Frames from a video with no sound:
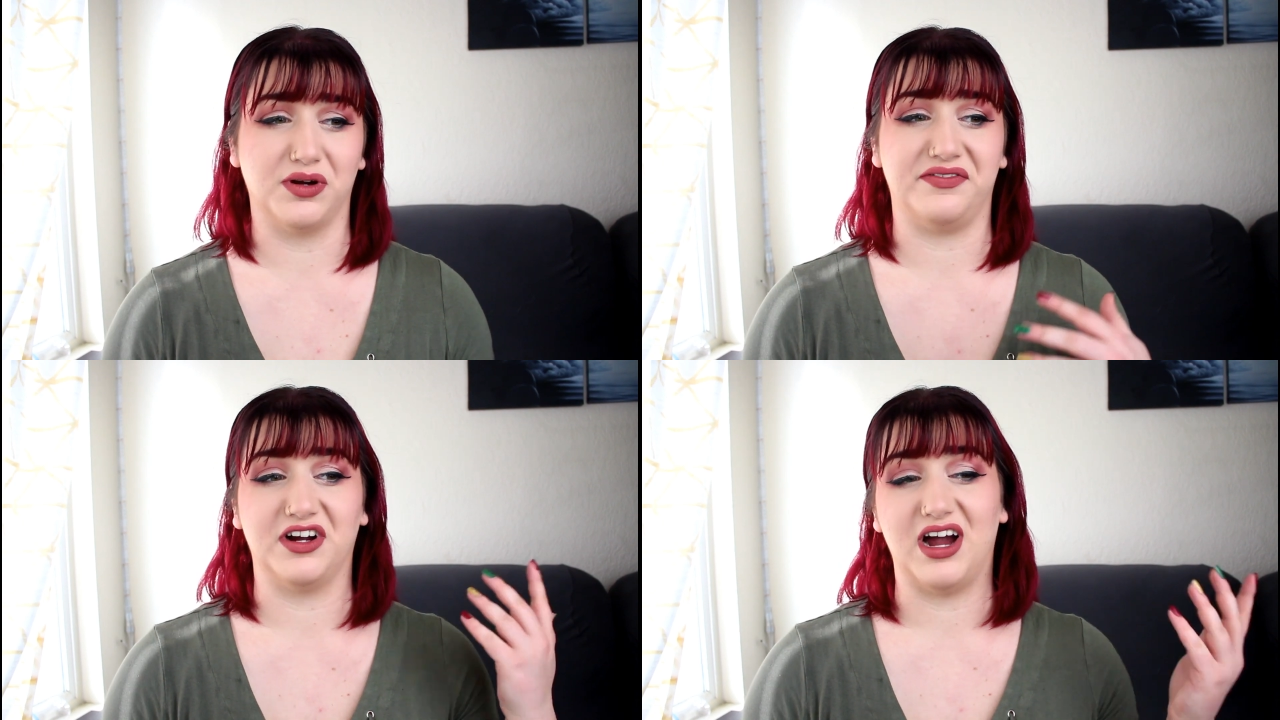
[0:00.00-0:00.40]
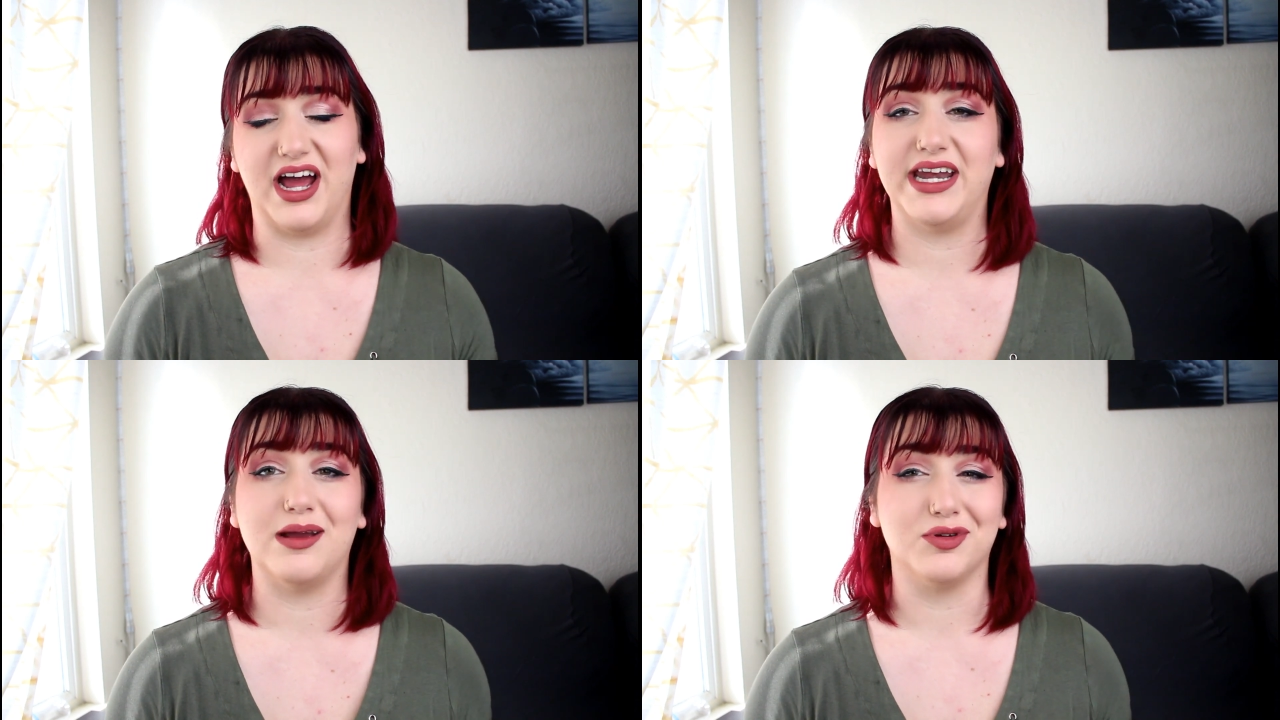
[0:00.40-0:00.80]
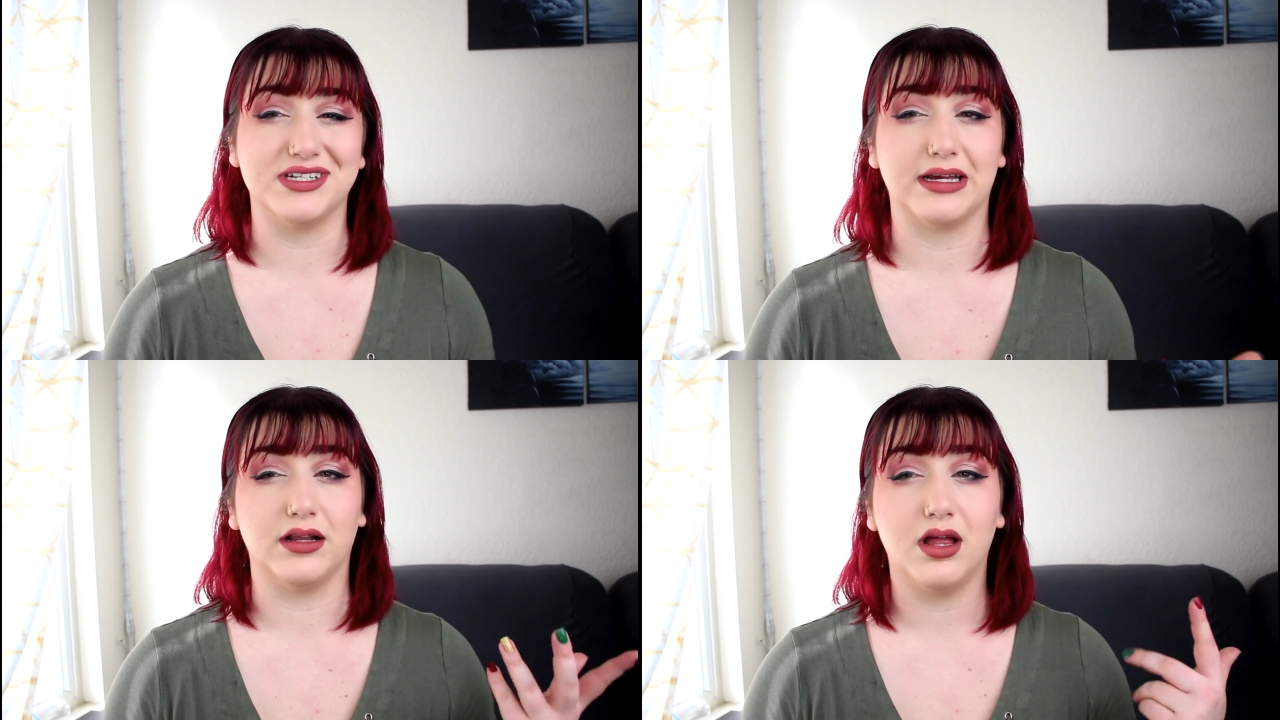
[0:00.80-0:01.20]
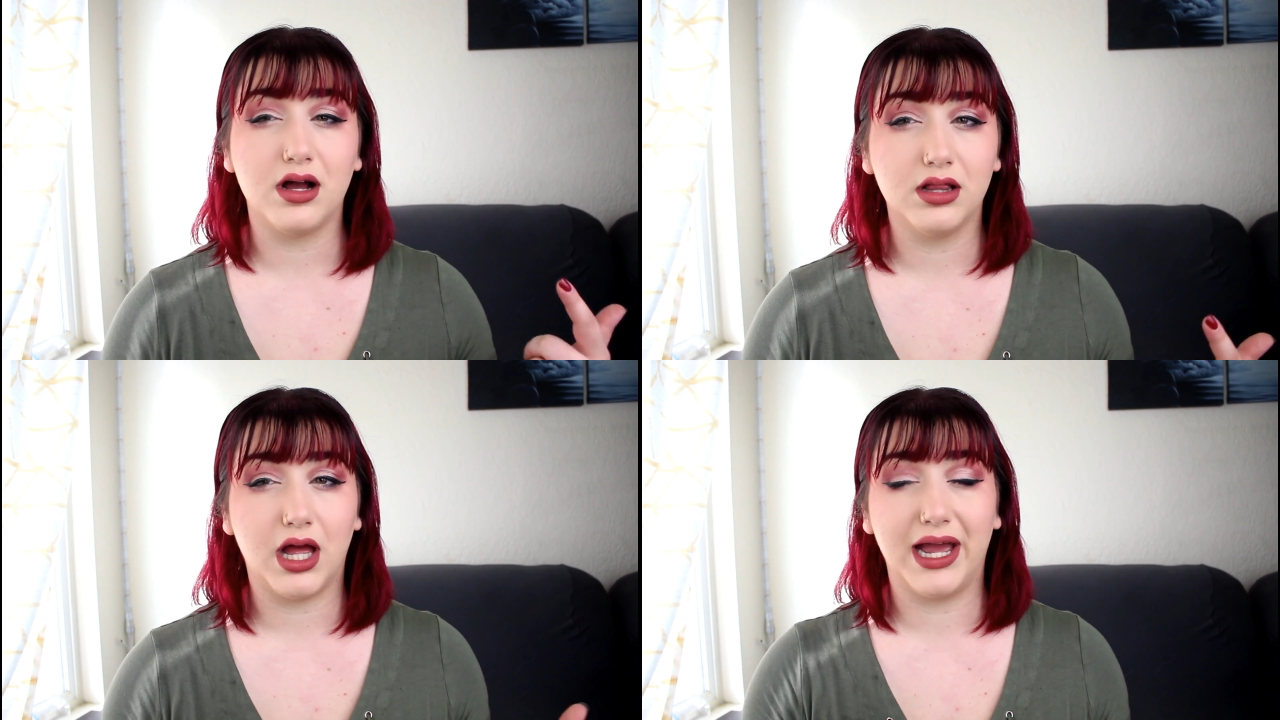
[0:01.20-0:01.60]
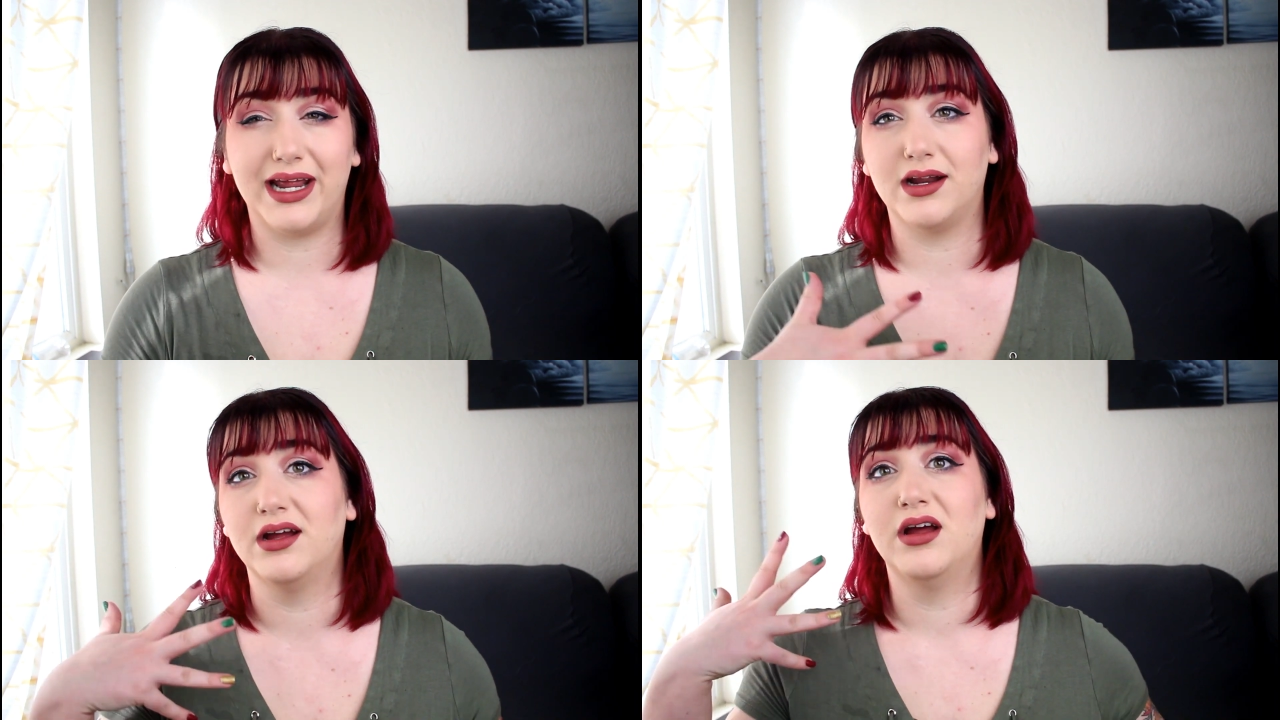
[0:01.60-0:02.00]
where if you're unable to get a long
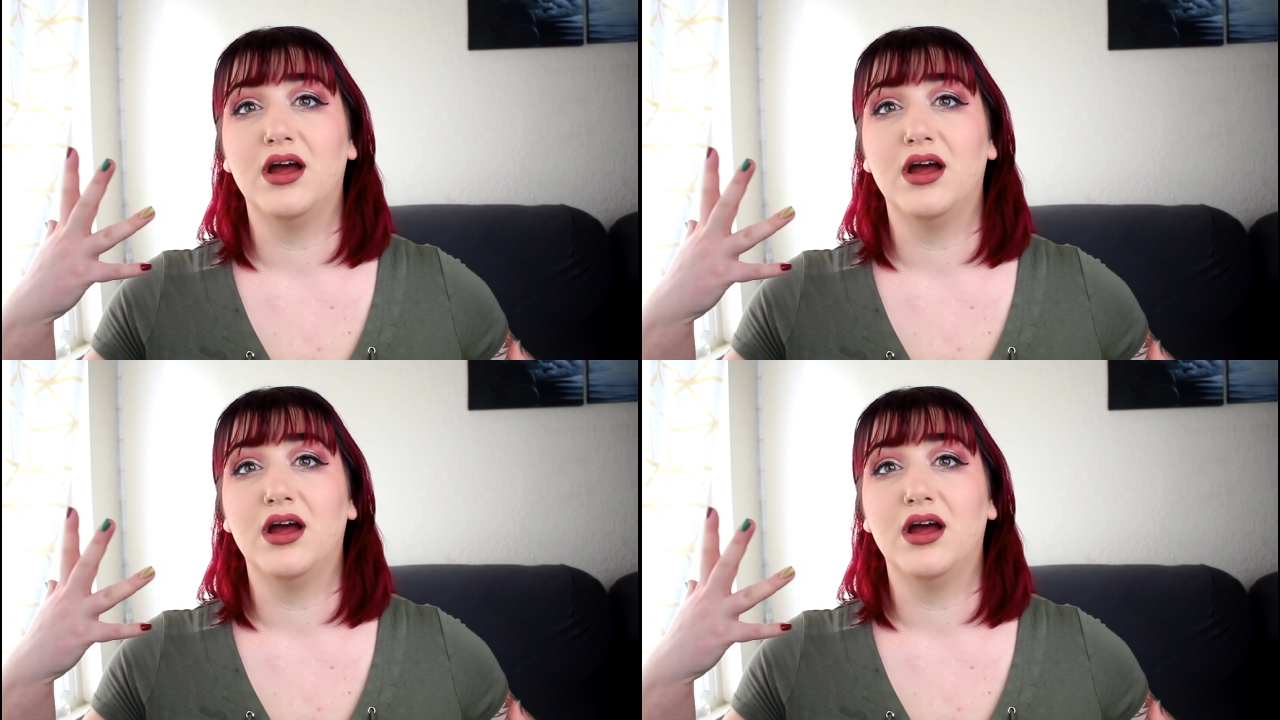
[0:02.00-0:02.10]
line, a